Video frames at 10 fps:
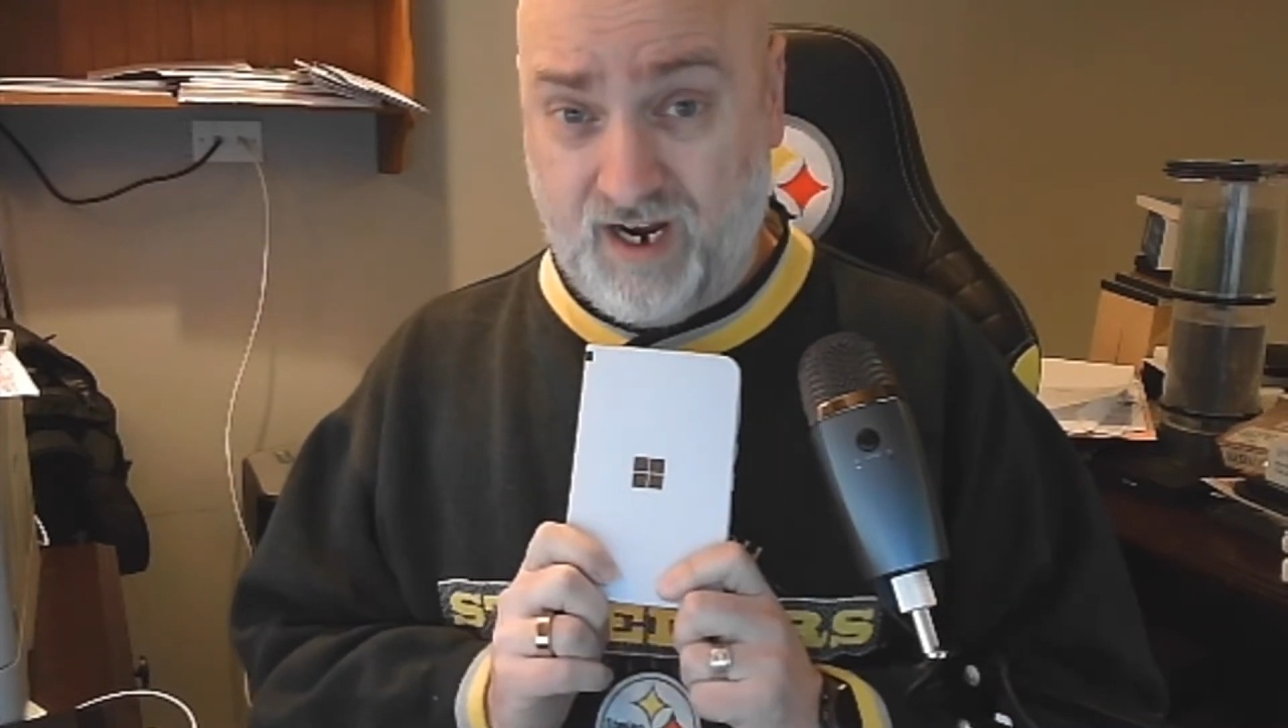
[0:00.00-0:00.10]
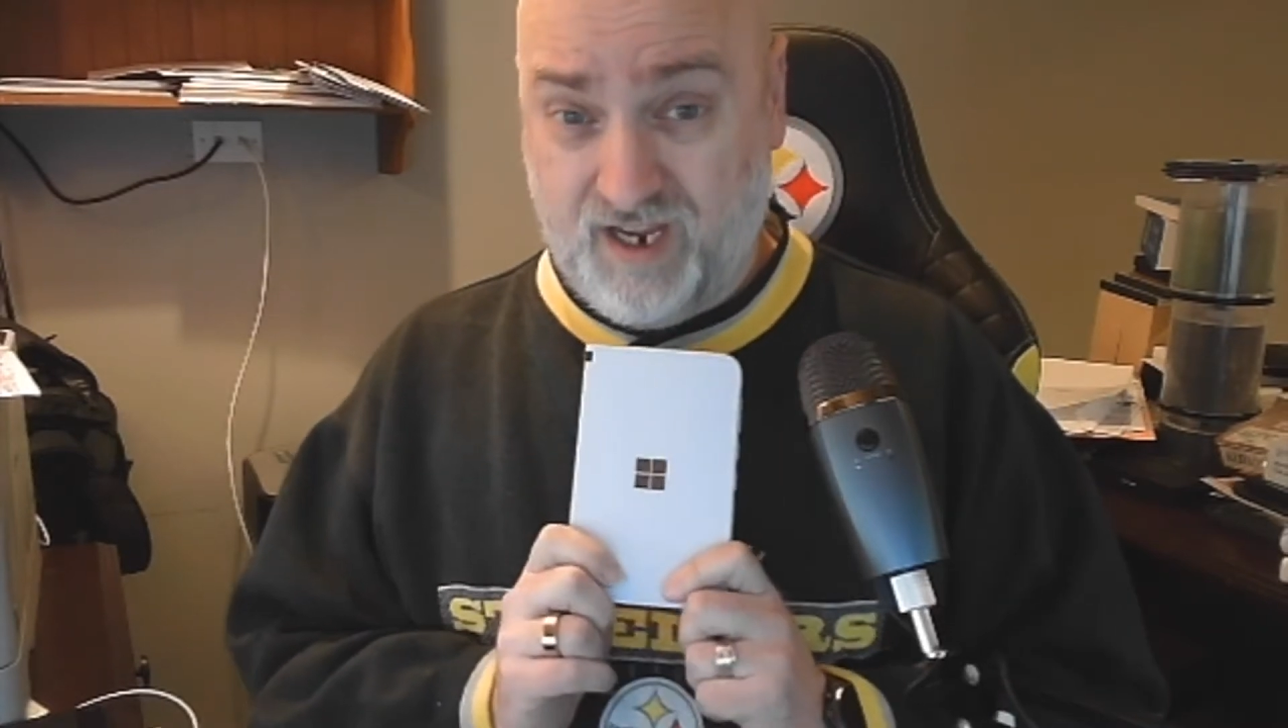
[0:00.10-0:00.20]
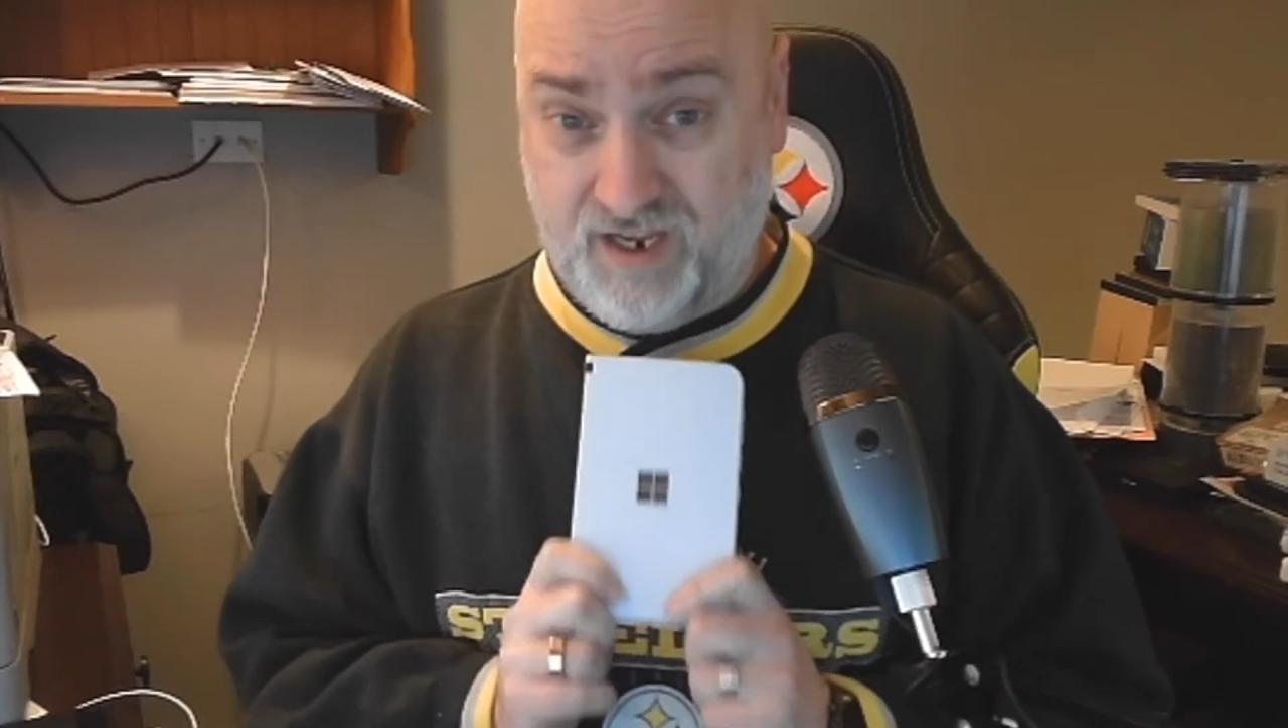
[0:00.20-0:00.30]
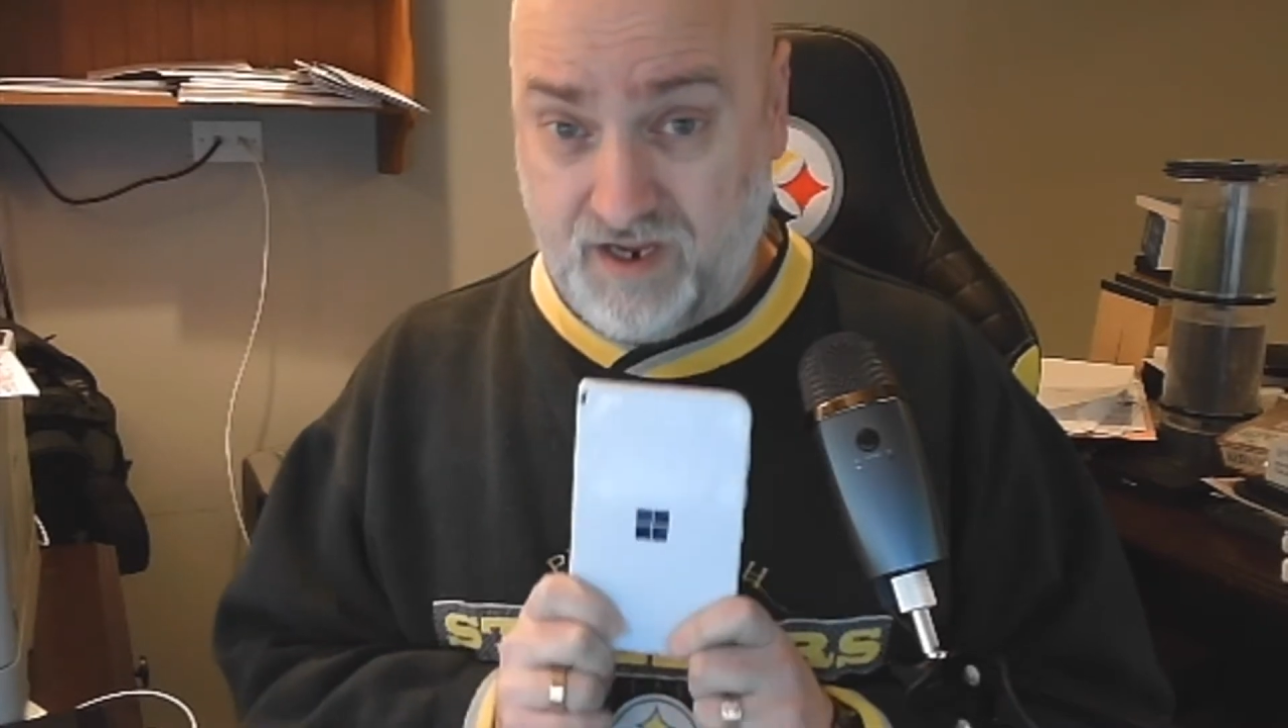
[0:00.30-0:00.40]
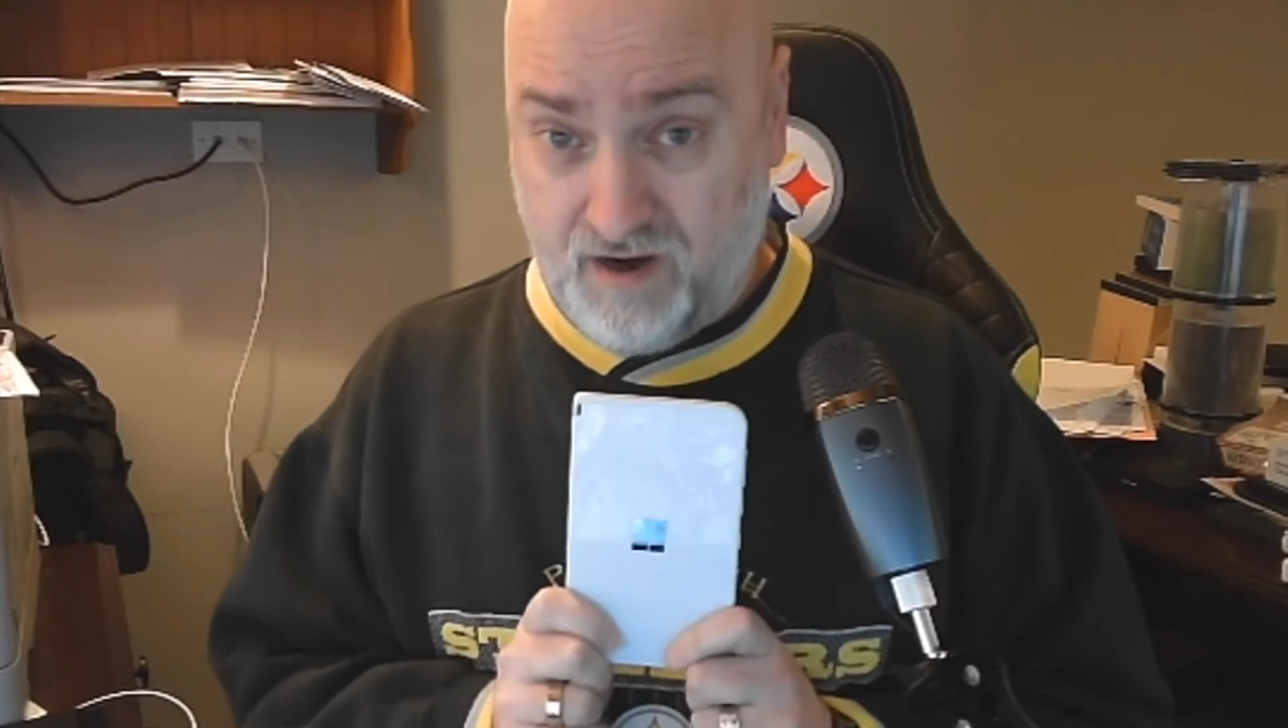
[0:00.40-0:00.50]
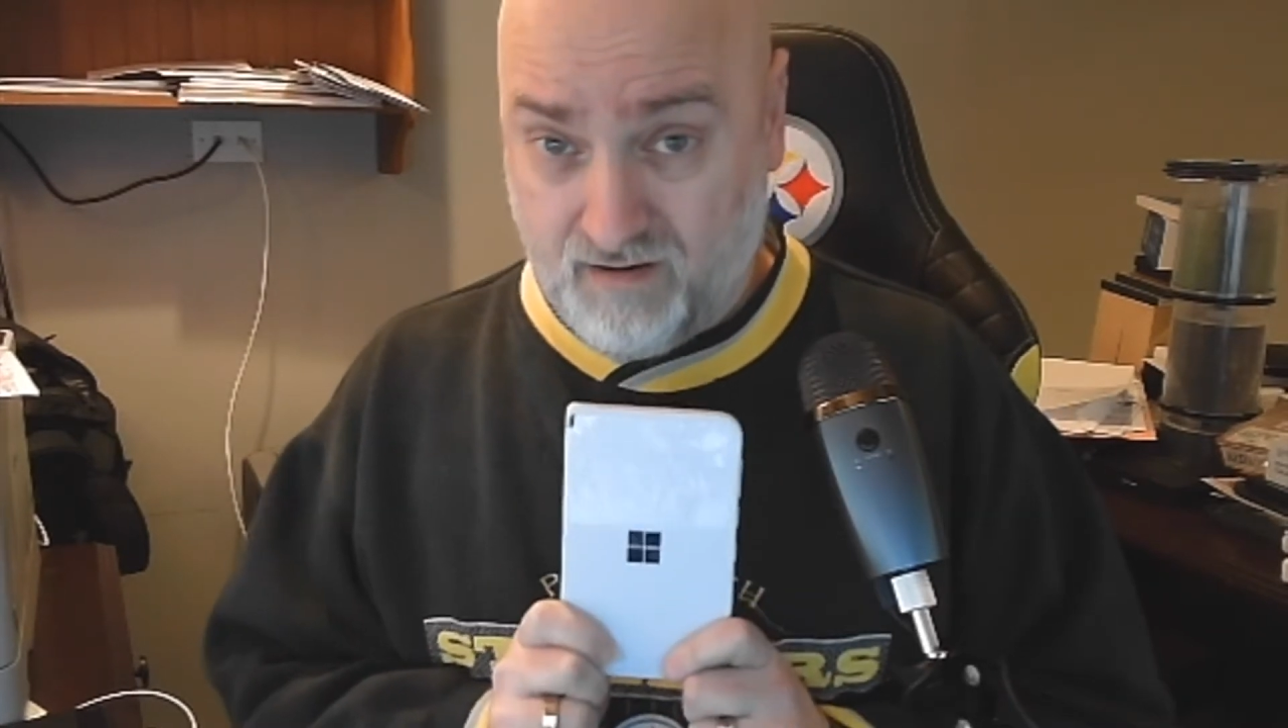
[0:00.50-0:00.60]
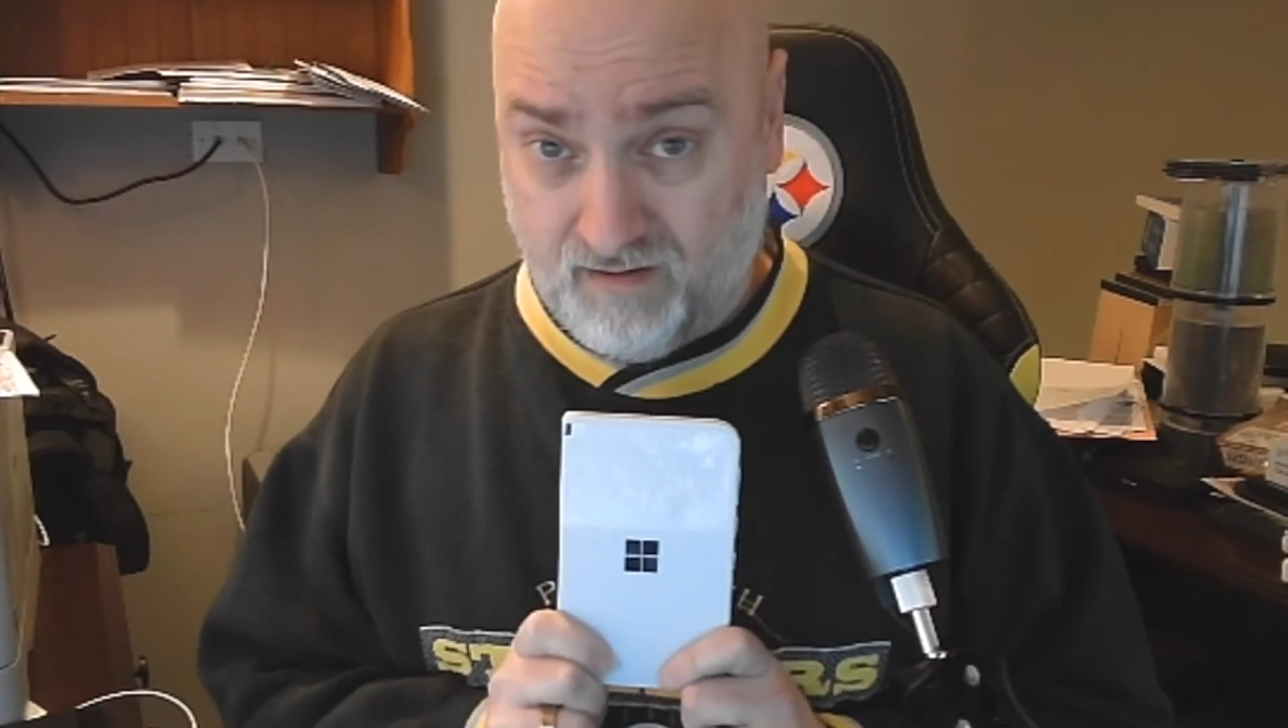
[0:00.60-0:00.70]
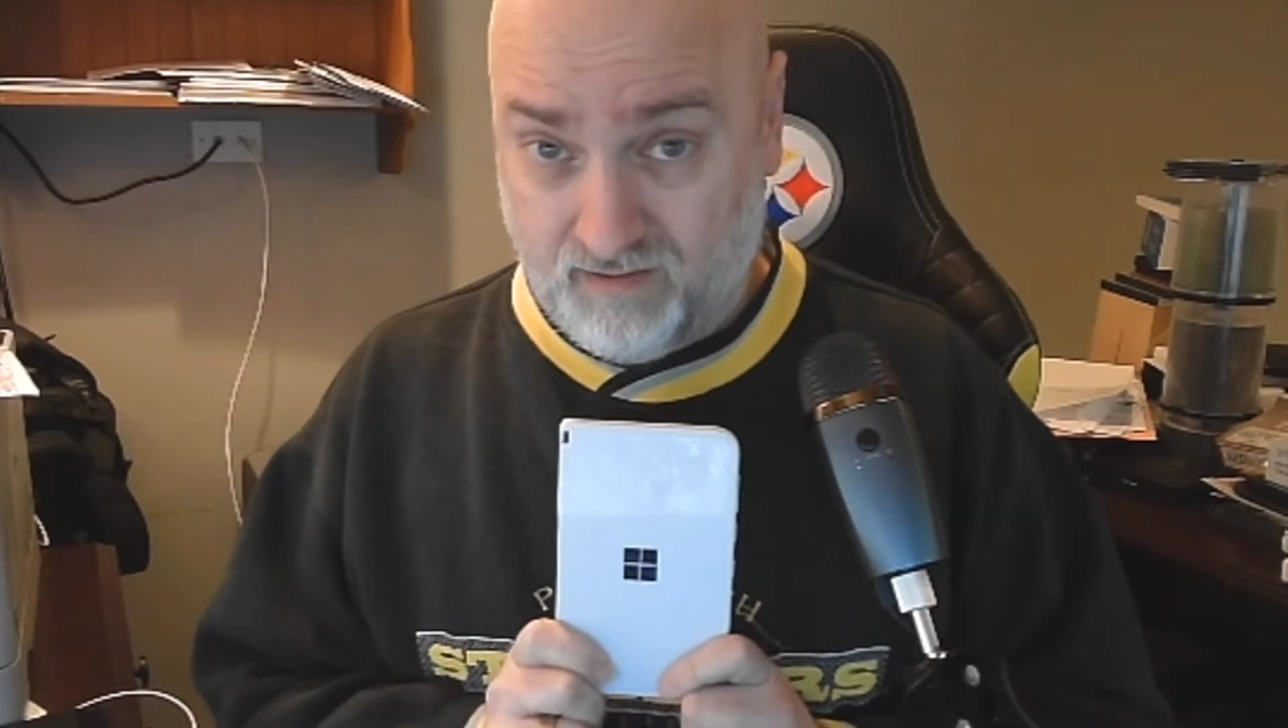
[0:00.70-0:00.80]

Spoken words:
year